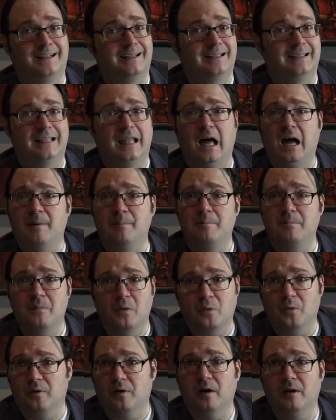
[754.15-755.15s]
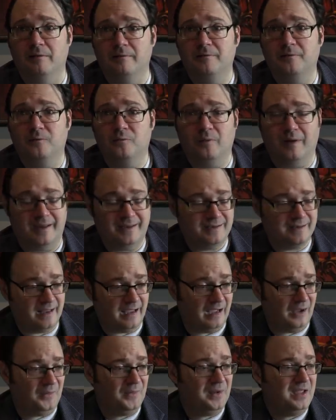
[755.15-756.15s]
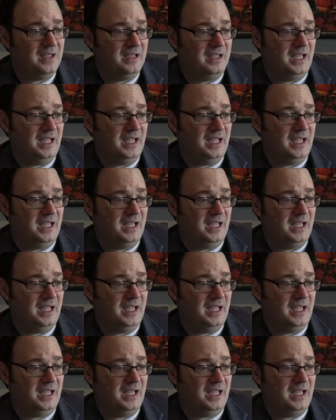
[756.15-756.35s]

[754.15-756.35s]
a lot more of right now.